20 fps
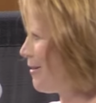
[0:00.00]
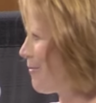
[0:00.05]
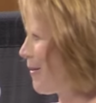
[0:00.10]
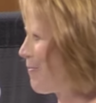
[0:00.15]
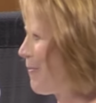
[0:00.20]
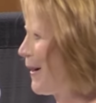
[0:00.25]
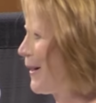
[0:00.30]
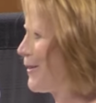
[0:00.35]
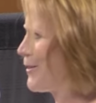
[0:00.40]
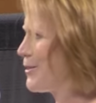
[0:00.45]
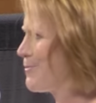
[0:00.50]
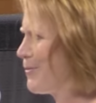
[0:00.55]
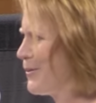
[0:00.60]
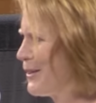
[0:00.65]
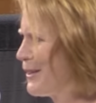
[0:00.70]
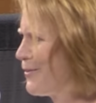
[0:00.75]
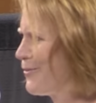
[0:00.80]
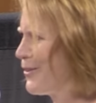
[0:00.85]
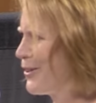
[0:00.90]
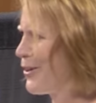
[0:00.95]
My parents
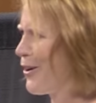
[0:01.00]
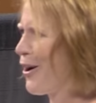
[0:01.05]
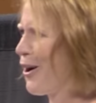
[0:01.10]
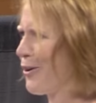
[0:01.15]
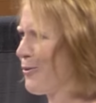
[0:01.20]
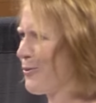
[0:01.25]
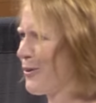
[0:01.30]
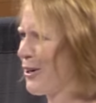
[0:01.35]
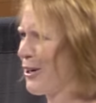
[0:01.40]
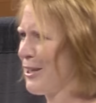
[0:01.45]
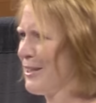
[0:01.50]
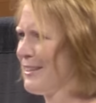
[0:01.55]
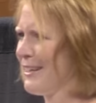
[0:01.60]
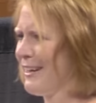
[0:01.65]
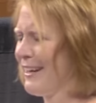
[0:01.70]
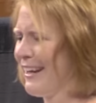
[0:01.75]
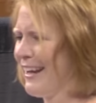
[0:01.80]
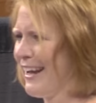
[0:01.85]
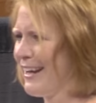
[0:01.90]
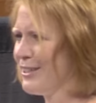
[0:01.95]
believed in hard work and
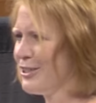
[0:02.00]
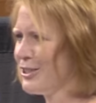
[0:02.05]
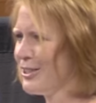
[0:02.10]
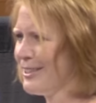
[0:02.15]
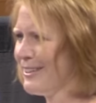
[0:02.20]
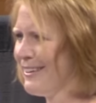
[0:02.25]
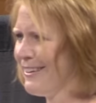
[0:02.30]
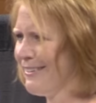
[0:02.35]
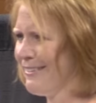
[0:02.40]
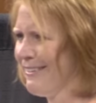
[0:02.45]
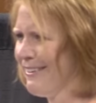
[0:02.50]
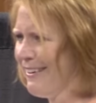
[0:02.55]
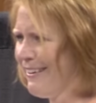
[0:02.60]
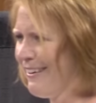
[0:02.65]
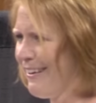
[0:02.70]
dedication, and